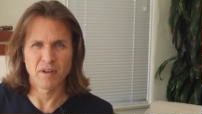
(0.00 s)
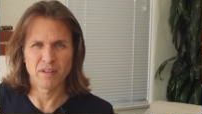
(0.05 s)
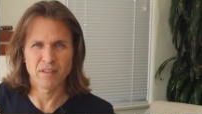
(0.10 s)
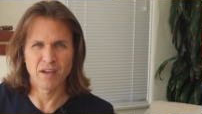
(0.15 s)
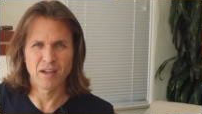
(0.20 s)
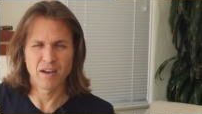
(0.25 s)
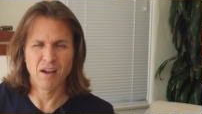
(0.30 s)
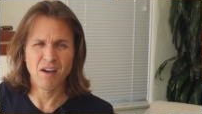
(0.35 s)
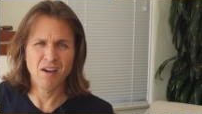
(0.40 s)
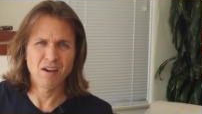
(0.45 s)
I
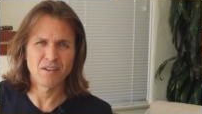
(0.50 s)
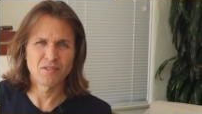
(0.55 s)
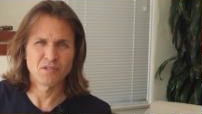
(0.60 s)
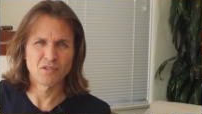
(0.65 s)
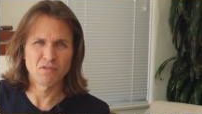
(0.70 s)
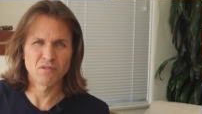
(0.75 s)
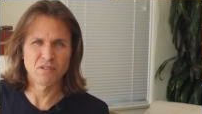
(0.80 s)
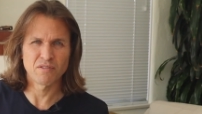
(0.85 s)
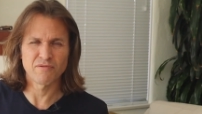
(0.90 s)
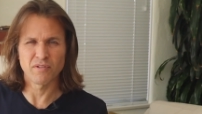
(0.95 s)
thought, oh, I'll
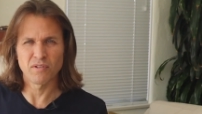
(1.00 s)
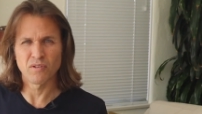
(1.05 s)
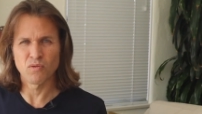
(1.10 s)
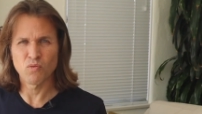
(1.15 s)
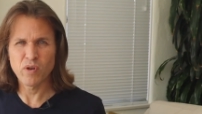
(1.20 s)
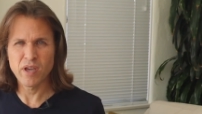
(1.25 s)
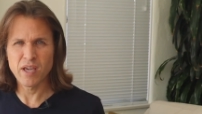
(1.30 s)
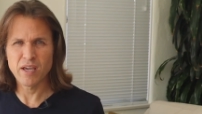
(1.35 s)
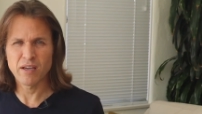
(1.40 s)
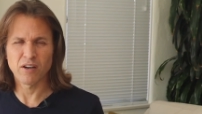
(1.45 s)
do this for a
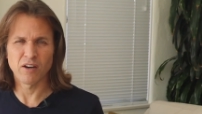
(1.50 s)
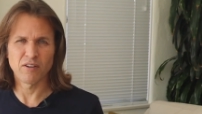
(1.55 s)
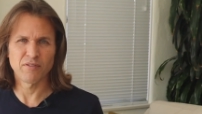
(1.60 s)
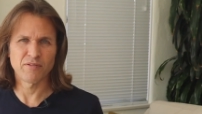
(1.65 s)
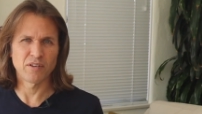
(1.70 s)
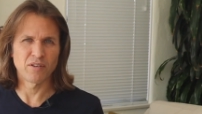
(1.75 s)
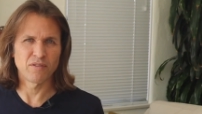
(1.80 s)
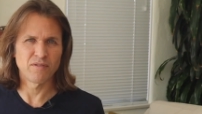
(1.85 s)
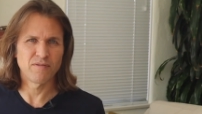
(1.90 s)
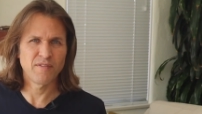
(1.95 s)
week, I'll
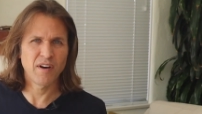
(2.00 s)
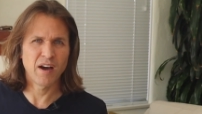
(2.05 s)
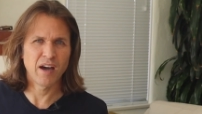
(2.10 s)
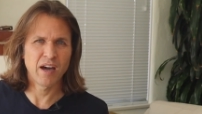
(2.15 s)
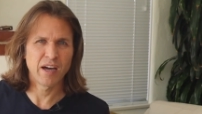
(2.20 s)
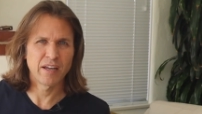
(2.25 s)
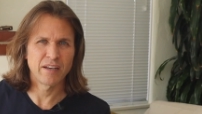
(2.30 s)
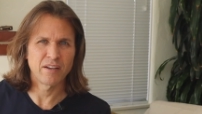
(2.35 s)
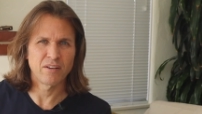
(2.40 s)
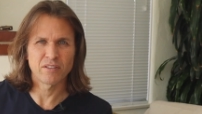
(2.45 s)
feel
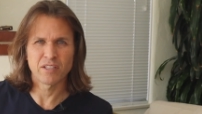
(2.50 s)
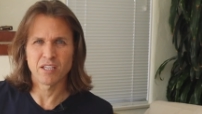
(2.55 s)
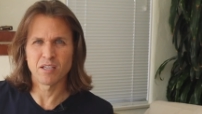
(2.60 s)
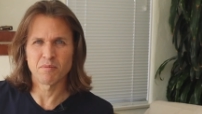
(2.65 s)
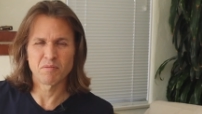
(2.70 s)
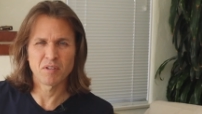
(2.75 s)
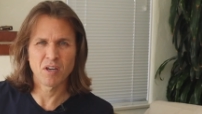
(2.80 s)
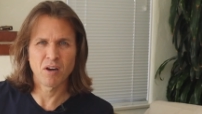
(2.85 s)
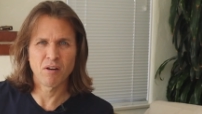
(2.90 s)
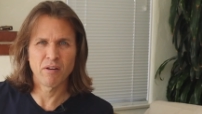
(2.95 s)
fine, I'll
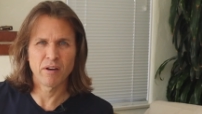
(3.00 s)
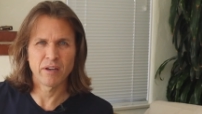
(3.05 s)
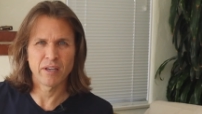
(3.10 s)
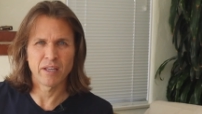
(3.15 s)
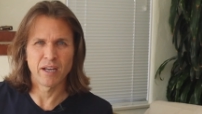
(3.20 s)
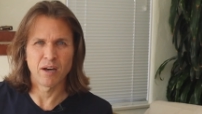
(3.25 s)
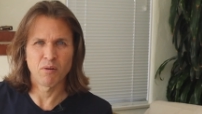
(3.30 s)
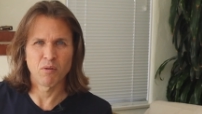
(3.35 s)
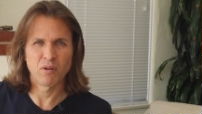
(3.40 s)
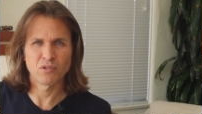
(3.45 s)
keep going,
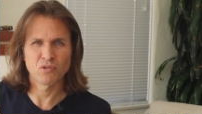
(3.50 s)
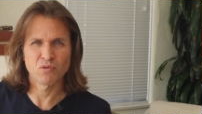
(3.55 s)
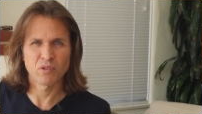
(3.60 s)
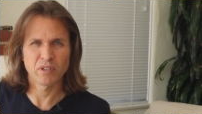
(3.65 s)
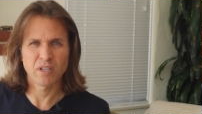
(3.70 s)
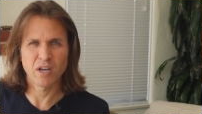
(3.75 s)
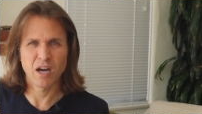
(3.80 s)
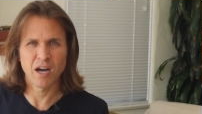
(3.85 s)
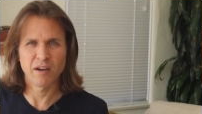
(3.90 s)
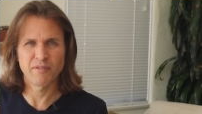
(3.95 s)
and I won't
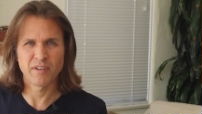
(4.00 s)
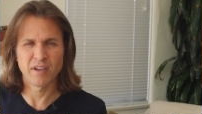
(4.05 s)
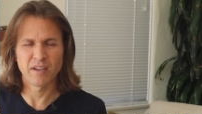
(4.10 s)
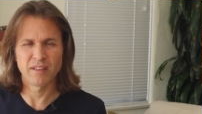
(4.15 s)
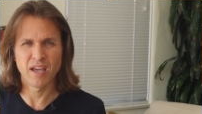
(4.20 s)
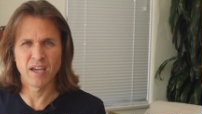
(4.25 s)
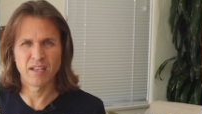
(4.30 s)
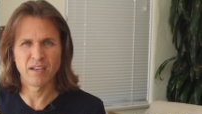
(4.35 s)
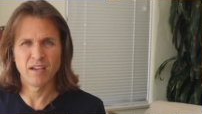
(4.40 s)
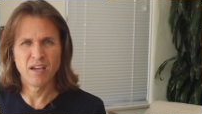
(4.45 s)
drink coffee,
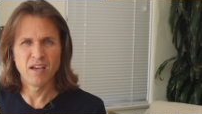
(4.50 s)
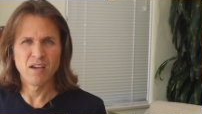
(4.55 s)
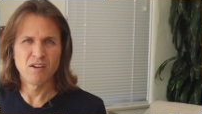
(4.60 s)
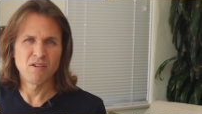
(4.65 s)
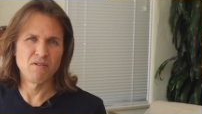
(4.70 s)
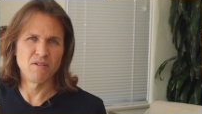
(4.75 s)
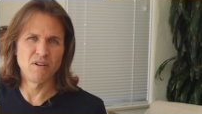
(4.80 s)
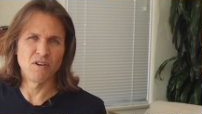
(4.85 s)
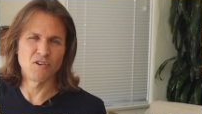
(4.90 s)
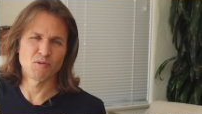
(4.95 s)
and then,
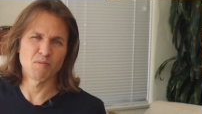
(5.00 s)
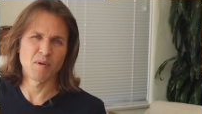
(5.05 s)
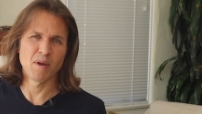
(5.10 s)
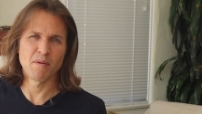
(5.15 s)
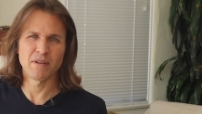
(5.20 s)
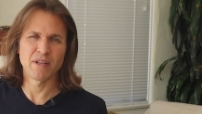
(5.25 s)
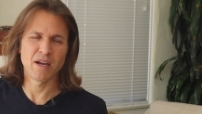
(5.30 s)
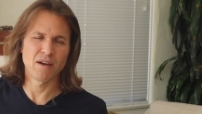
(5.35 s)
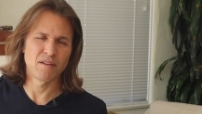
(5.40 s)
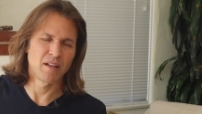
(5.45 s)
who knows,
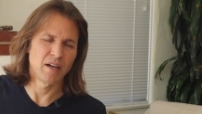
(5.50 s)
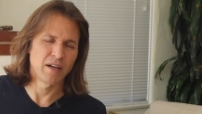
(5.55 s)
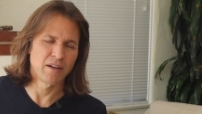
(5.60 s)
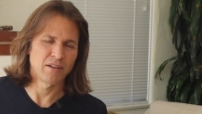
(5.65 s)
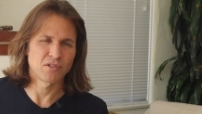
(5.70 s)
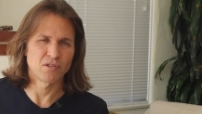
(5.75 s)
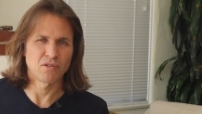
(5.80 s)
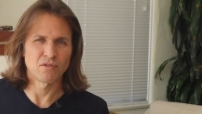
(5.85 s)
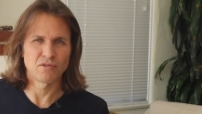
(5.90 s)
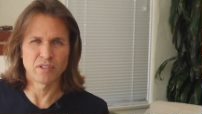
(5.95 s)
maybe down the line
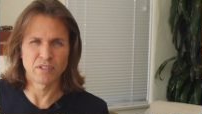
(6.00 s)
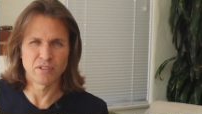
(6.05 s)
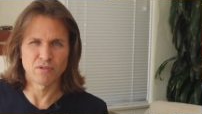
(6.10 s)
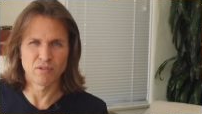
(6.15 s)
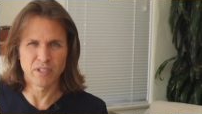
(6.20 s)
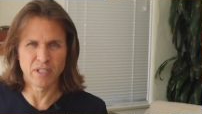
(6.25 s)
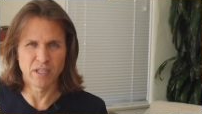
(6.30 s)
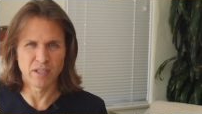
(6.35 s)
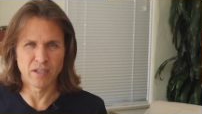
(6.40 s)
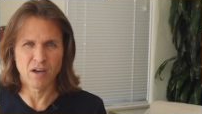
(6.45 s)
I'll start
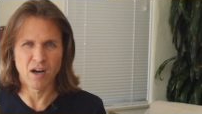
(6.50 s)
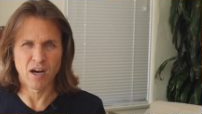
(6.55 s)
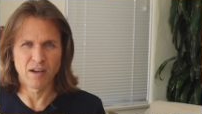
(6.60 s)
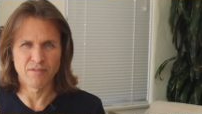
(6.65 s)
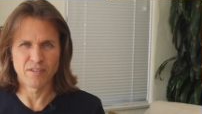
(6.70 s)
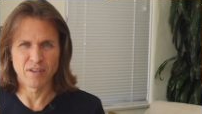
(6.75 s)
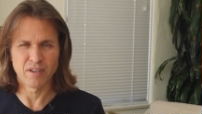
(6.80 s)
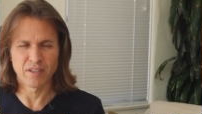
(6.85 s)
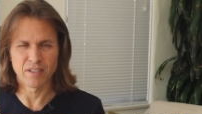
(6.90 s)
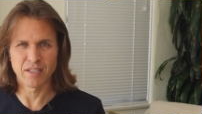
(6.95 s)
drinking
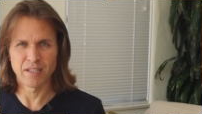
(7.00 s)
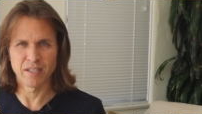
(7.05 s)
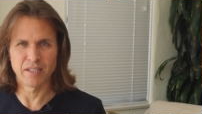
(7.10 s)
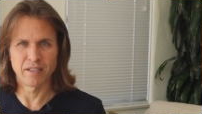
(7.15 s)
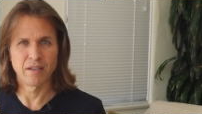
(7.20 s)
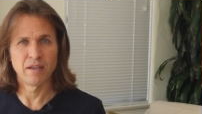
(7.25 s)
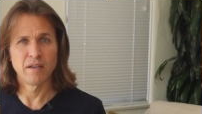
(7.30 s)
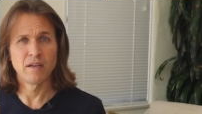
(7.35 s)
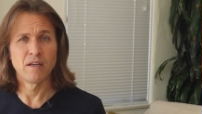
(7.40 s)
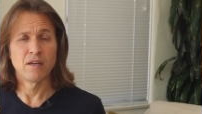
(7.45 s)
coffee again.